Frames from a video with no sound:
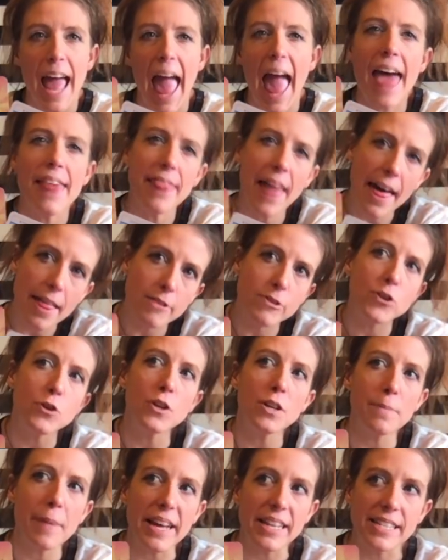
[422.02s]
that
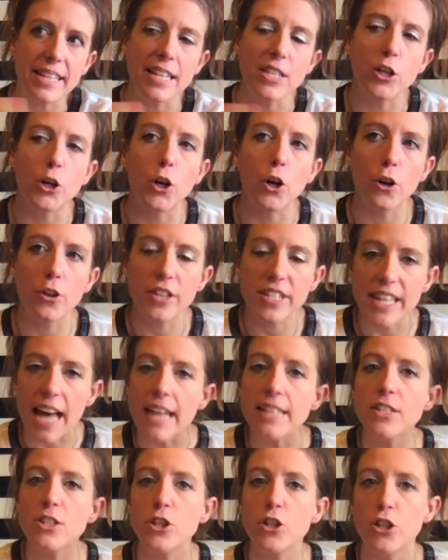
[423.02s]
sort of makes sense. Earth
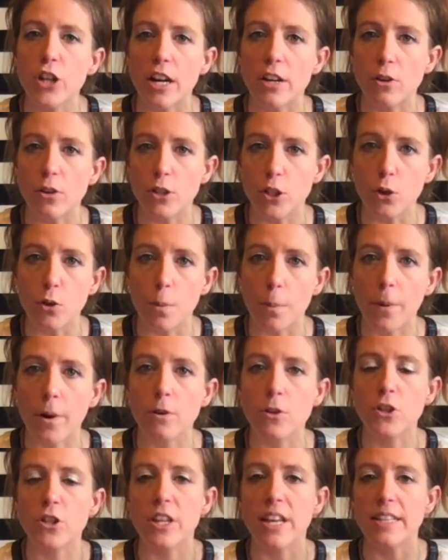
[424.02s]
signs in general do
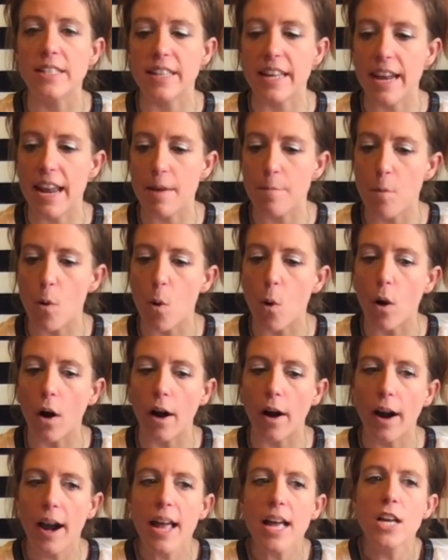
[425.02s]
approach things in a
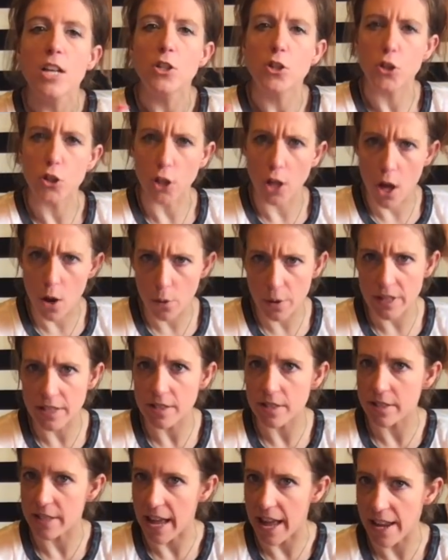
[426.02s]
more slow and
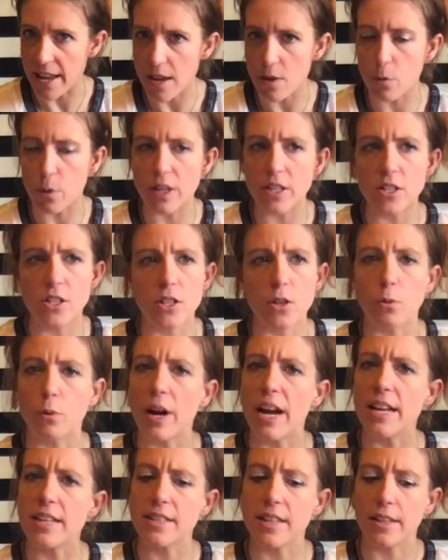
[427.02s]
steady wins the
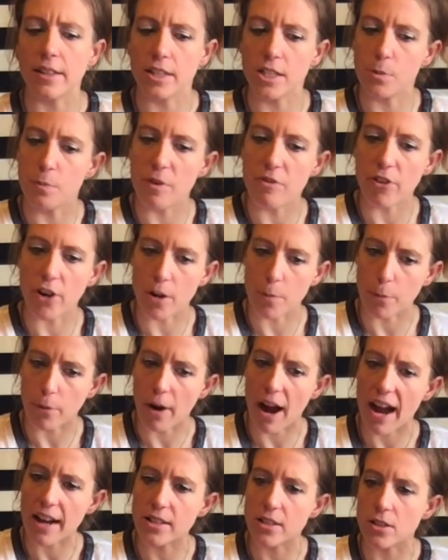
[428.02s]
race. Like, let's be very
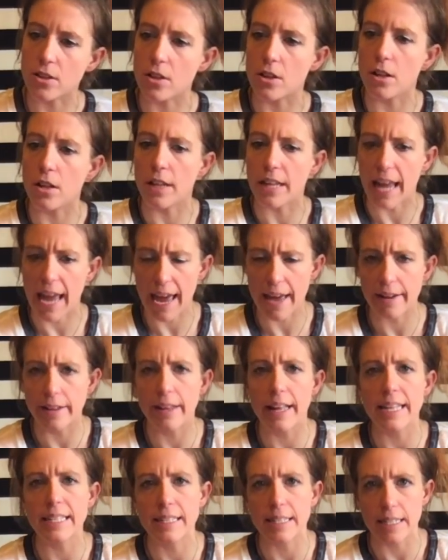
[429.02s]
practical and
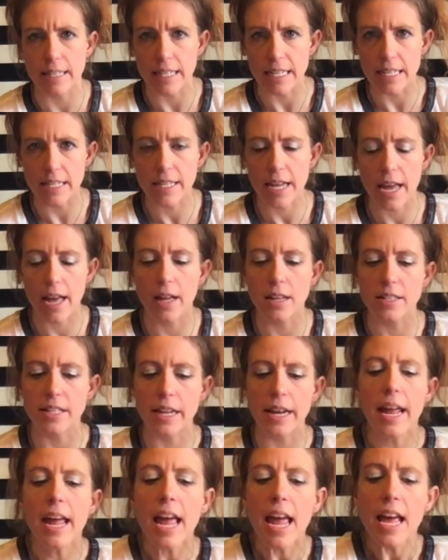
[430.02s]
analyze the details.
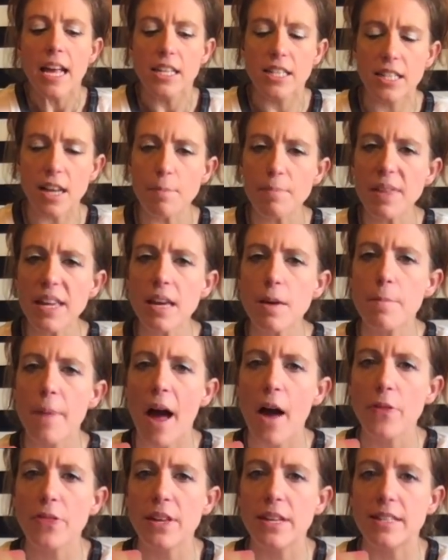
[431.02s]
And something
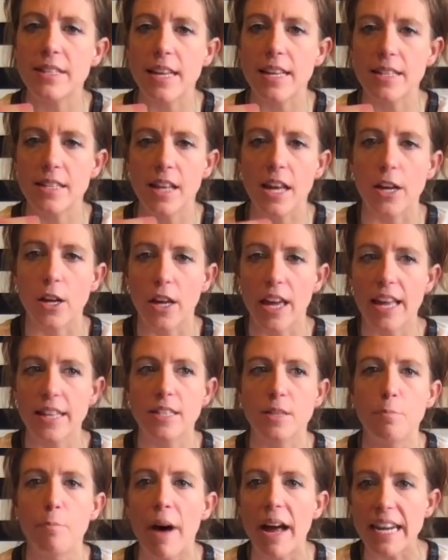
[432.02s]
about this, it's like
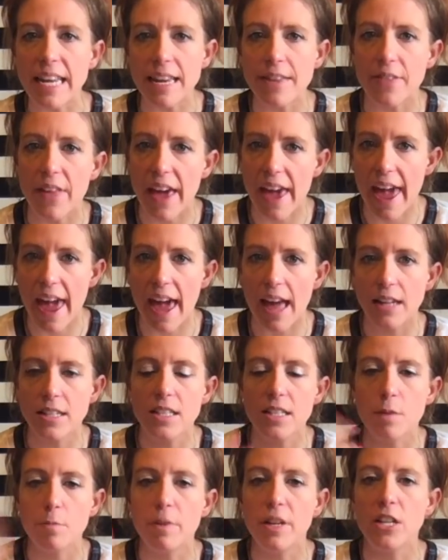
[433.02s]
it's money in the hand.
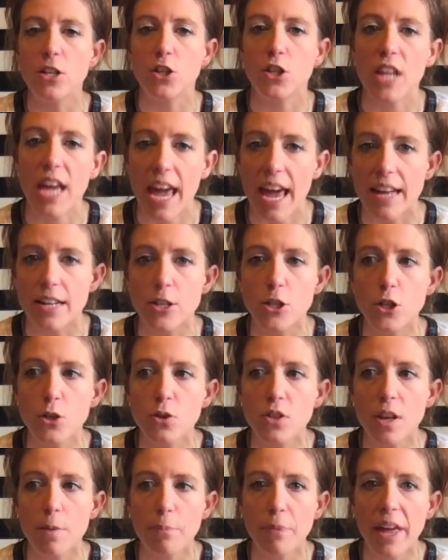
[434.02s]
Somebody just handed you
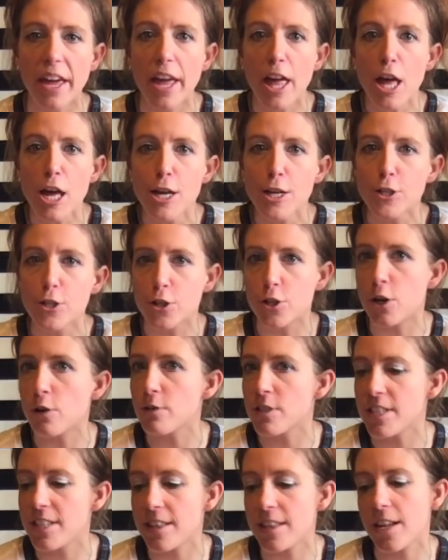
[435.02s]
something. So
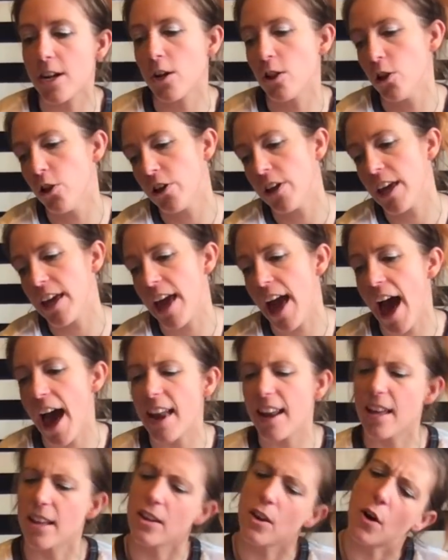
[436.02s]
don't sit there looking
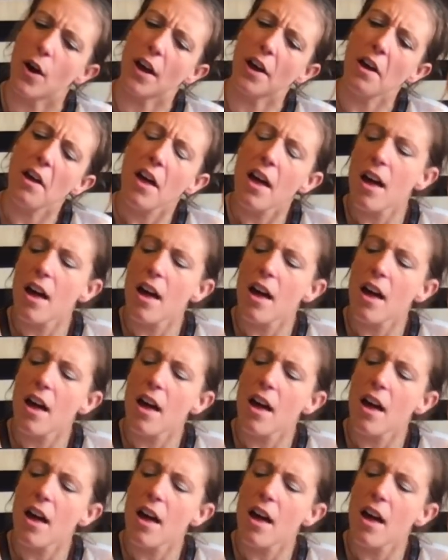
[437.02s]
at it and going,